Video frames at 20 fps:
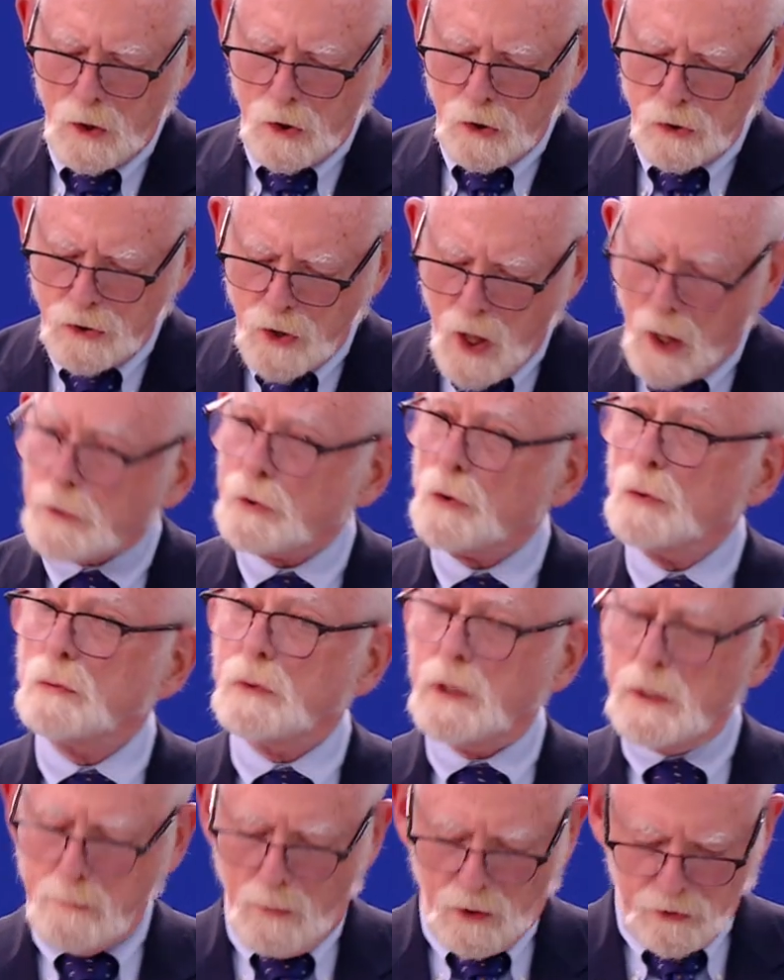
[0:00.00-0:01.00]
Not
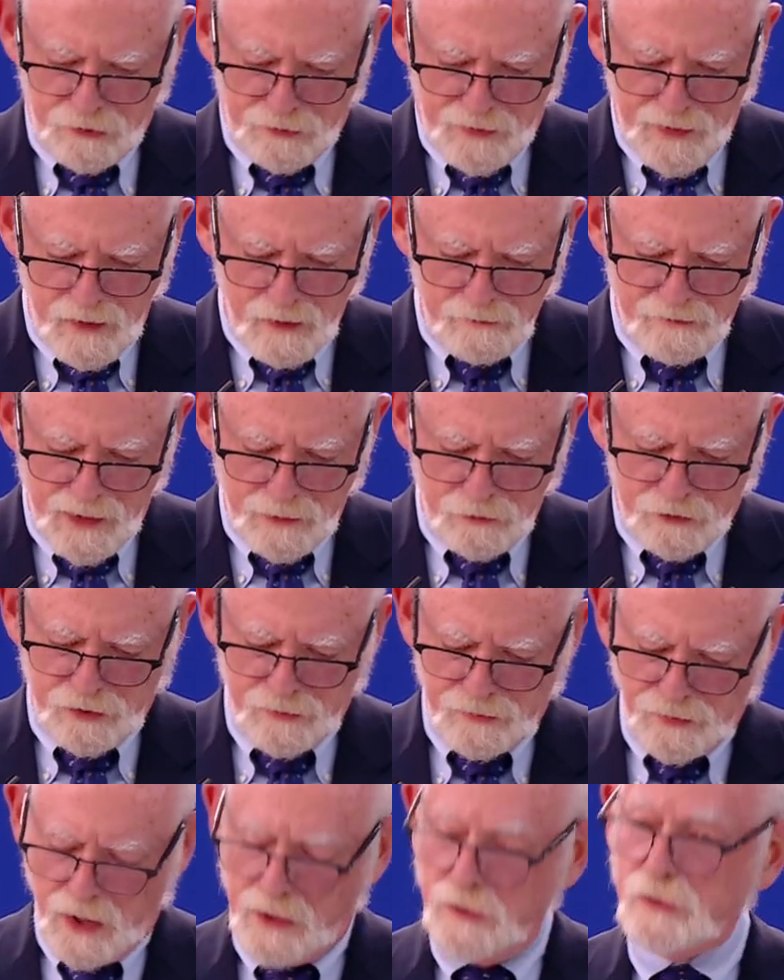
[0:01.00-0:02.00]
only must the events
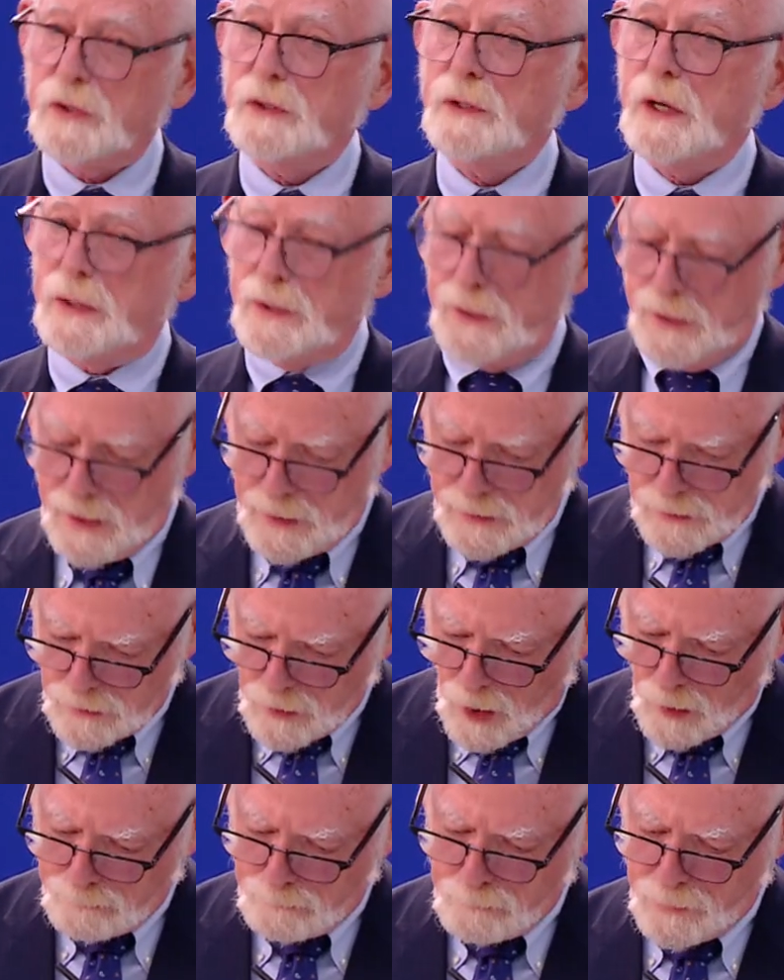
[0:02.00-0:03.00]
of 1988
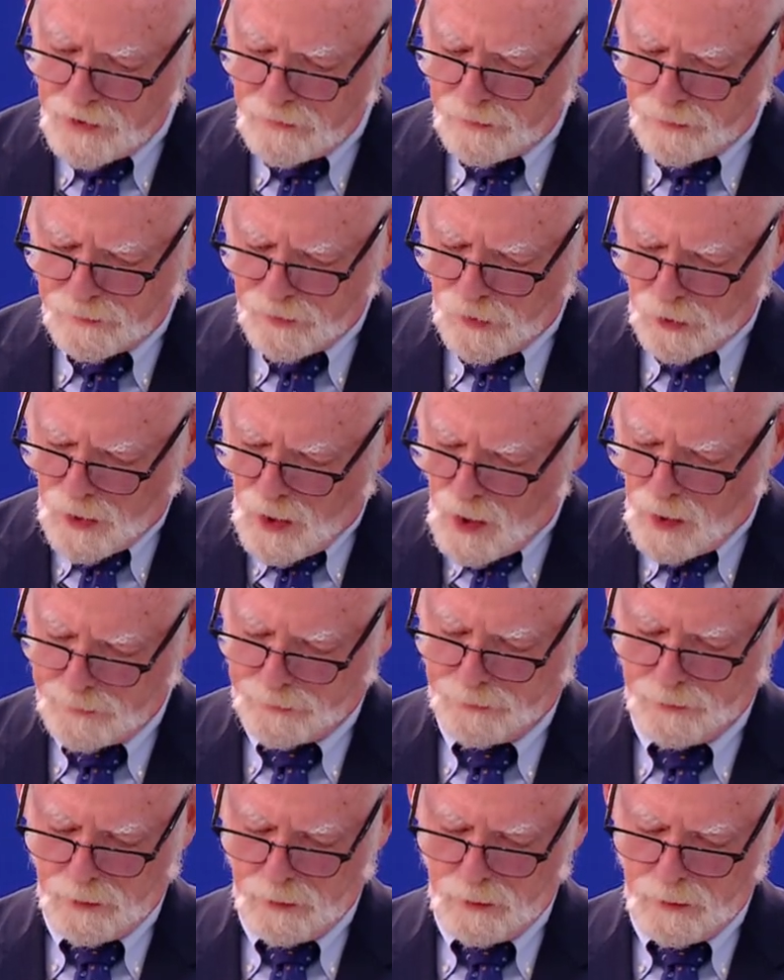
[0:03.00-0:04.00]
not be
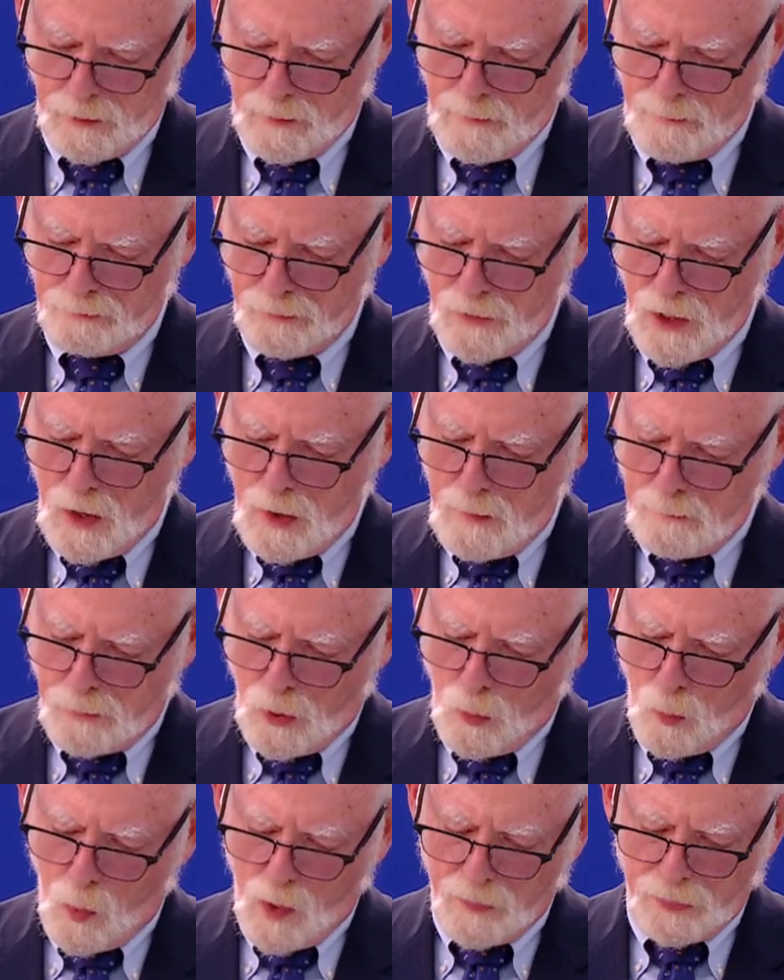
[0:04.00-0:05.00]
forgotten,
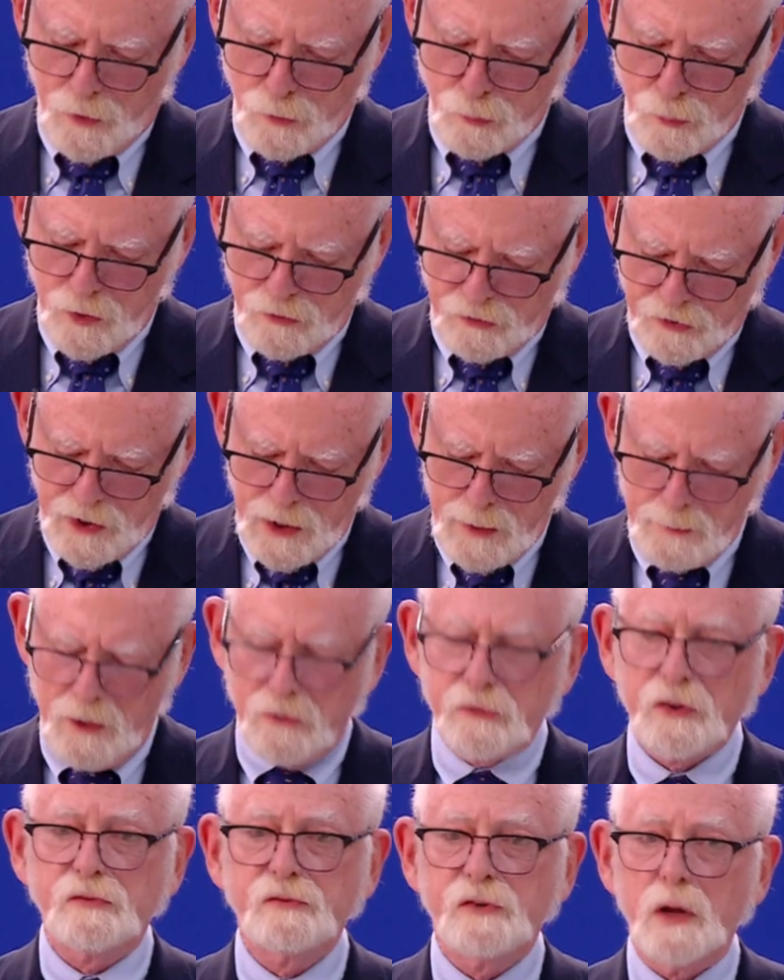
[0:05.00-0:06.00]
but what the regime
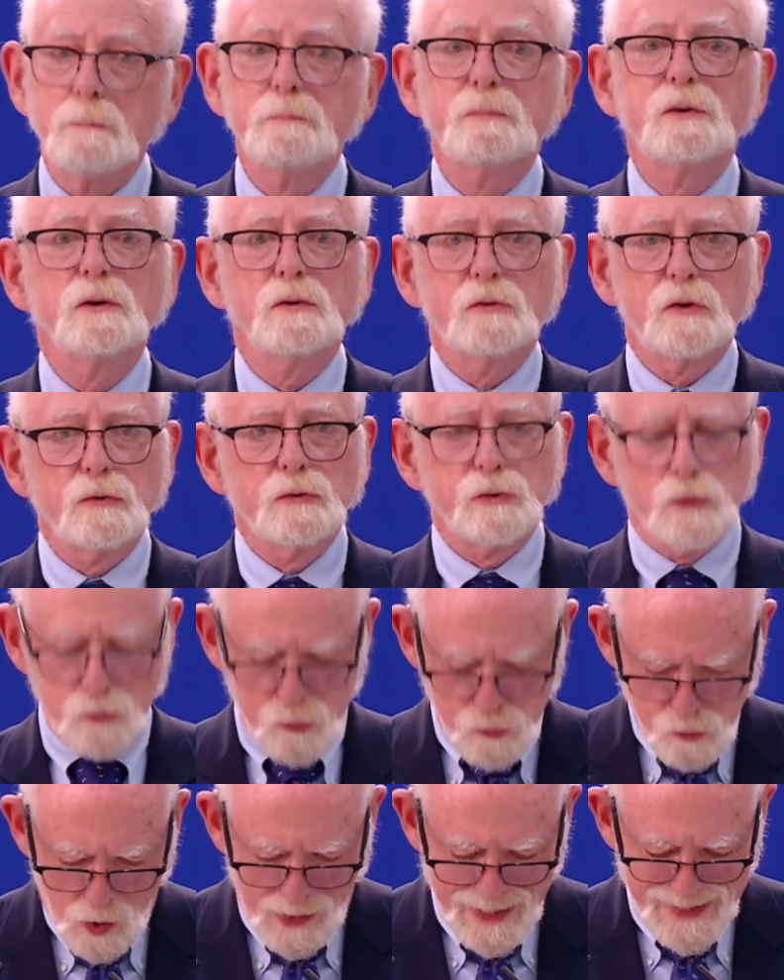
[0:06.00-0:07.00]
is attempting to do
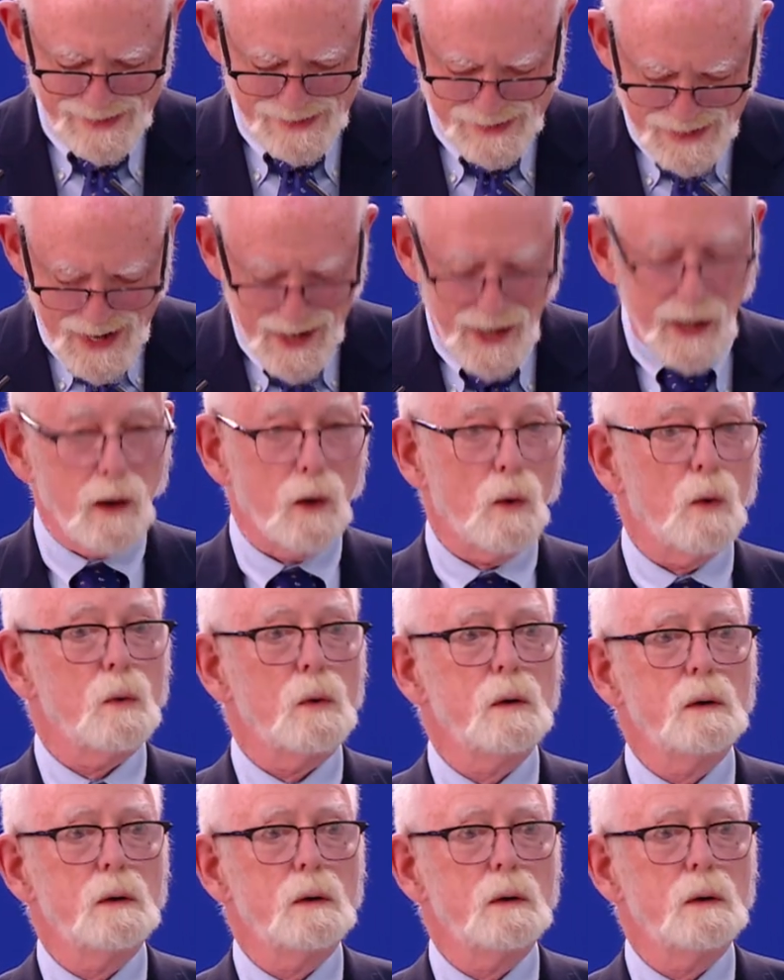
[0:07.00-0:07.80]
right now